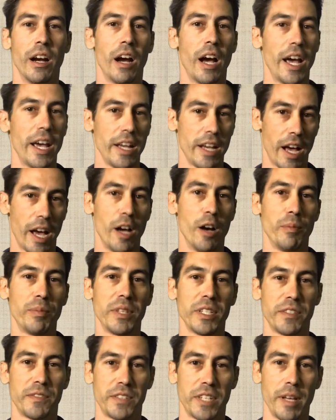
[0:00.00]
Alright, I hope
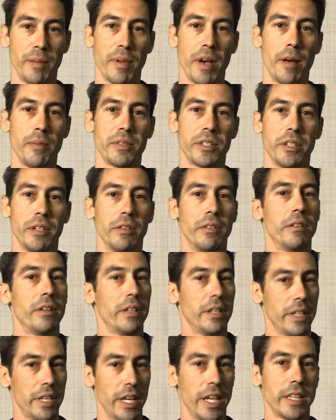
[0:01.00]
this tip helps you.
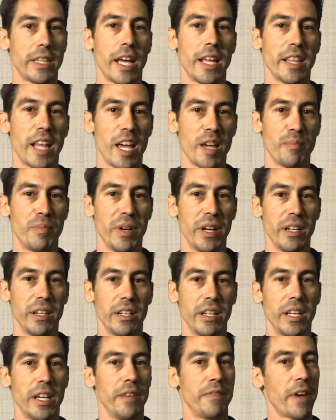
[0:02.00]
Hit that like
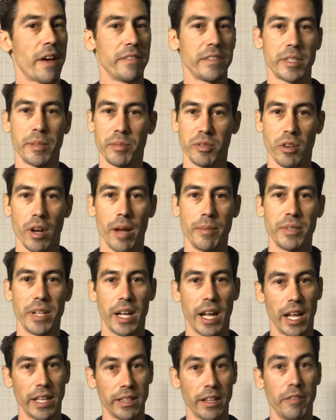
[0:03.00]
button. If you haven't subscribed
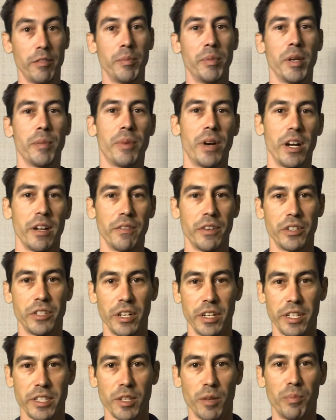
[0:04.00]
yet, I'd love to be a part of your
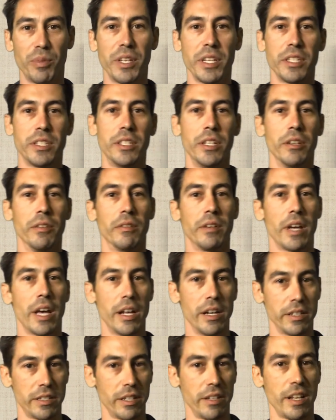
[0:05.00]
journey, so please do.
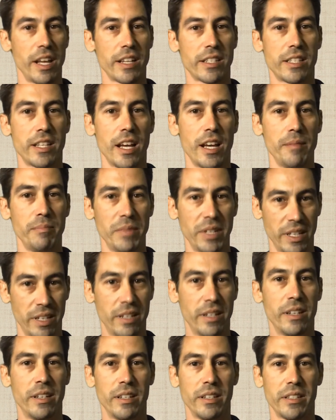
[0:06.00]
And until next time,
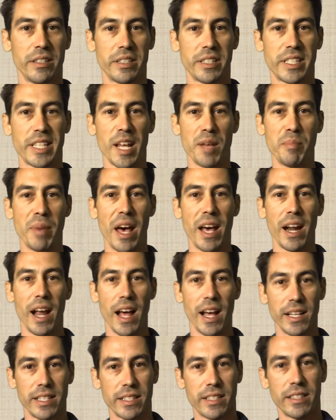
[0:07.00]
stay
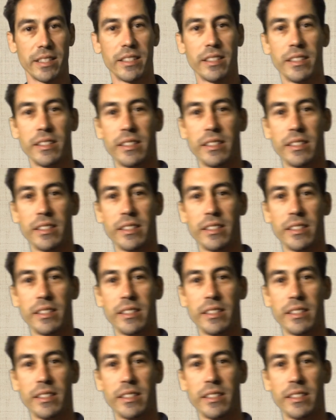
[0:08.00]
badass.